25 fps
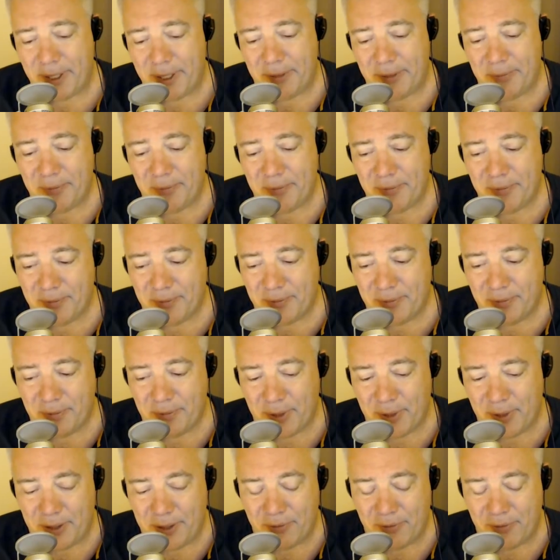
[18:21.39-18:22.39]
I mean,
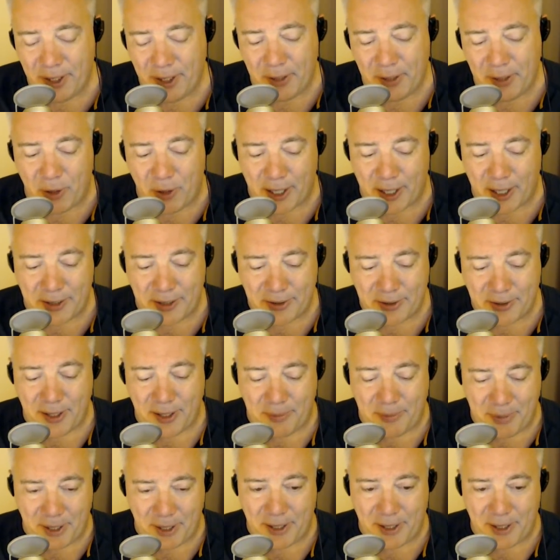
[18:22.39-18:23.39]
what you really want is
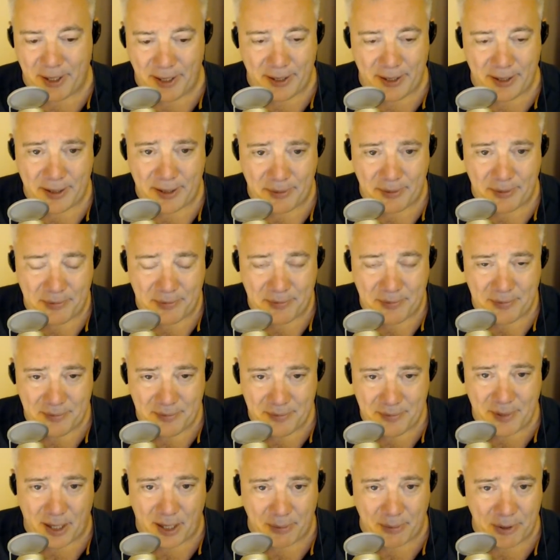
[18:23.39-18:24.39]
the ability to
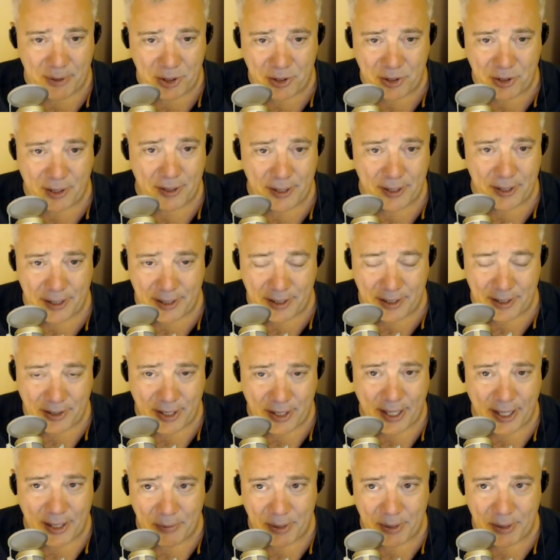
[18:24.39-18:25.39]
arbitrarily
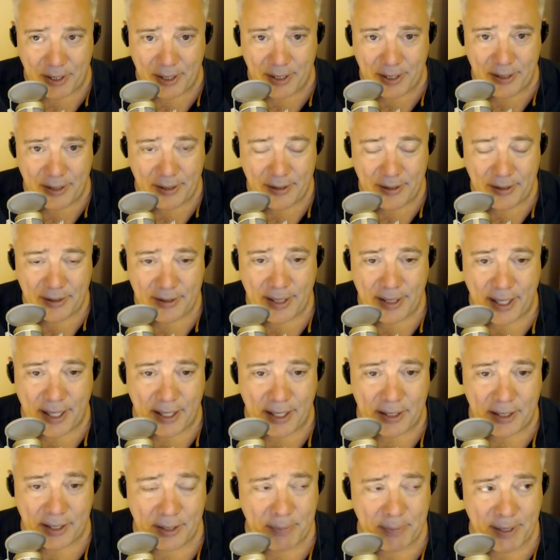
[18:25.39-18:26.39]
decide what the
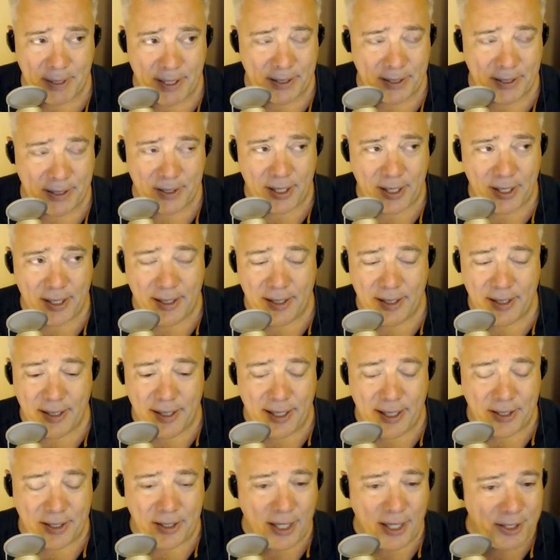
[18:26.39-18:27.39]
angle is because
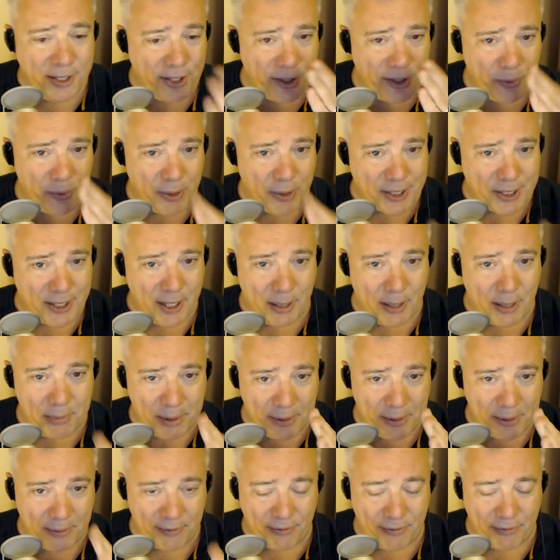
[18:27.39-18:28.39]
it's not just what's
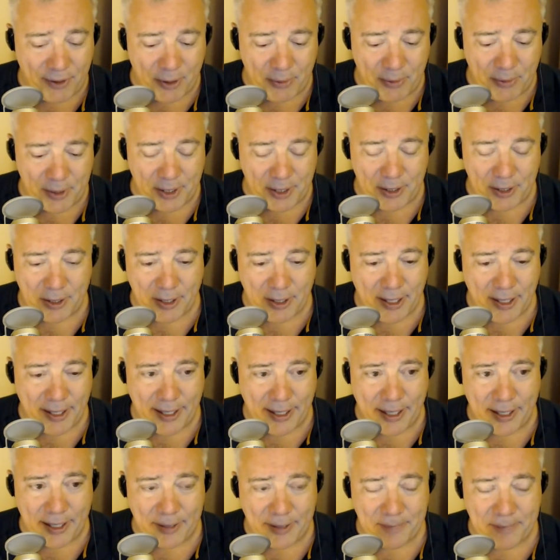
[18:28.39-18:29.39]
comfortable for you when you're looking
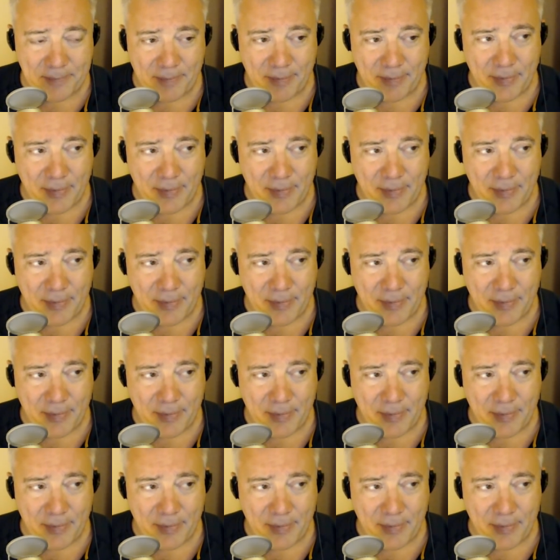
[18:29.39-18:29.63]
at it.